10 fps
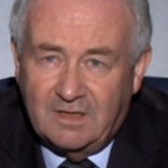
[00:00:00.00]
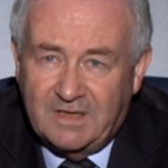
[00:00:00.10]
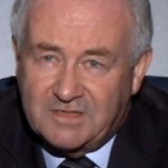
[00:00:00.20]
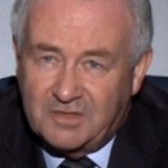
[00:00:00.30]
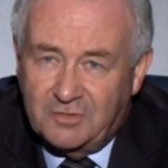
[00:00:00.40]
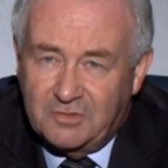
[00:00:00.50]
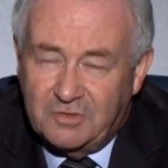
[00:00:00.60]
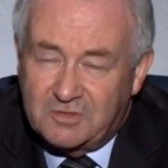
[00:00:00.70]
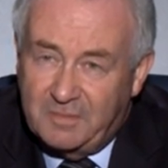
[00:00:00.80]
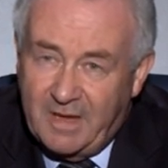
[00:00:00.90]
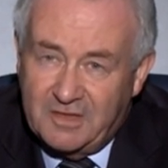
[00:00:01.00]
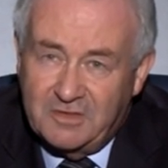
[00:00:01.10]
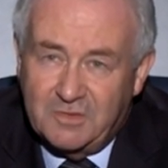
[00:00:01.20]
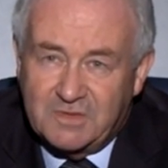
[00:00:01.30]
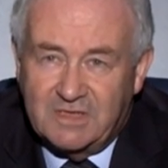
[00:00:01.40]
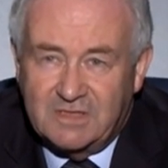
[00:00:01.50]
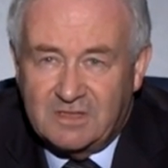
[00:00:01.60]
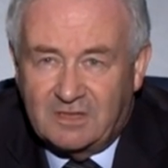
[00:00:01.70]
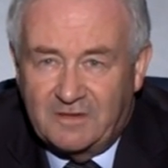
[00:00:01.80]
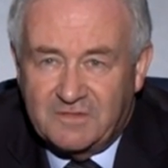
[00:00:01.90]
That's the good news. The bad news is
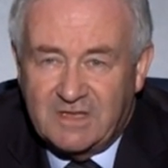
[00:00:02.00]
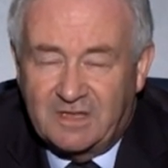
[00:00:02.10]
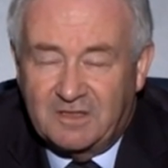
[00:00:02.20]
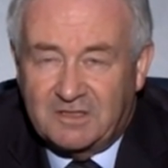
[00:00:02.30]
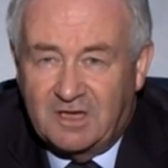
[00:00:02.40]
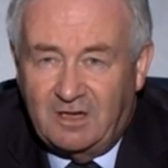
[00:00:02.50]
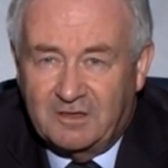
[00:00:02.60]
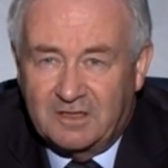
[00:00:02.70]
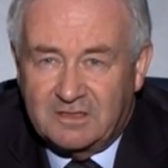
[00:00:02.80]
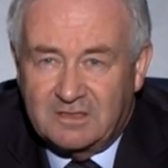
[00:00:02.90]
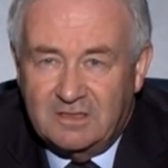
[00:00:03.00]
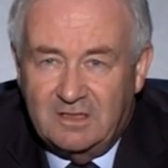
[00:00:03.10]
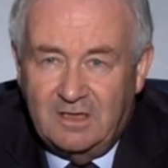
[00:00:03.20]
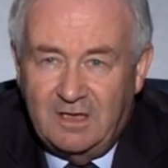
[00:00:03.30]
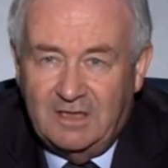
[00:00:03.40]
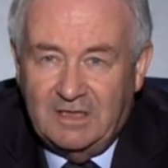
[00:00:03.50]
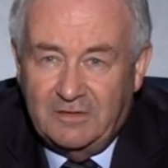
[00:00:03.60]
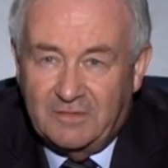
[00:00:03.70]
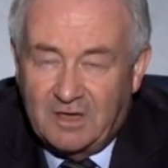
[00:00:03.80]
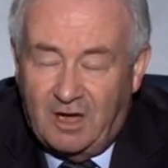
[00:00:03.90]
that I've set the target
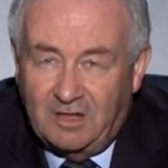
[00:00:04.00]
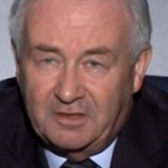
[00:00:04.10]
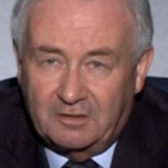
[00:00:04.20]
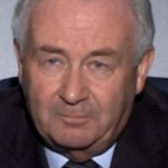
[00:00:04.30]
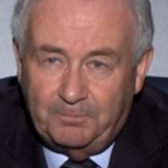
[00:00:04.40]
even higher